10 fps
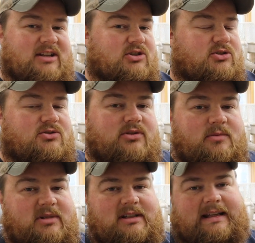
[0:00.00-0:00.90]

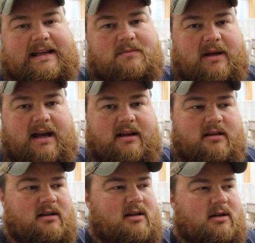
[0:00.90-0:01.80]
extremely laid back,
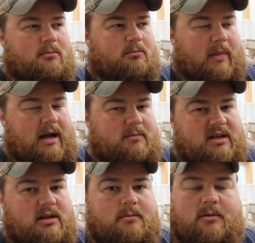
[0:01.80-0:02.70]
might
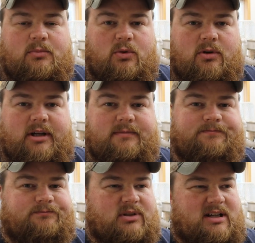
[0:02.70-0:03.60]
be a little bit boring
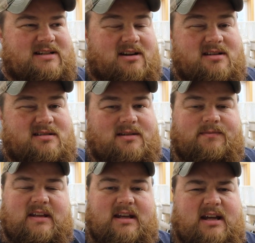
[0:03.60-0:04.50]
because honestly,
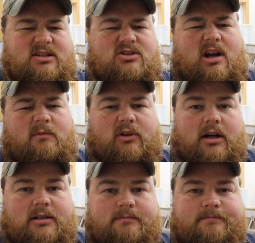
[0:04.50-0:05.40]
it's a shop vlog.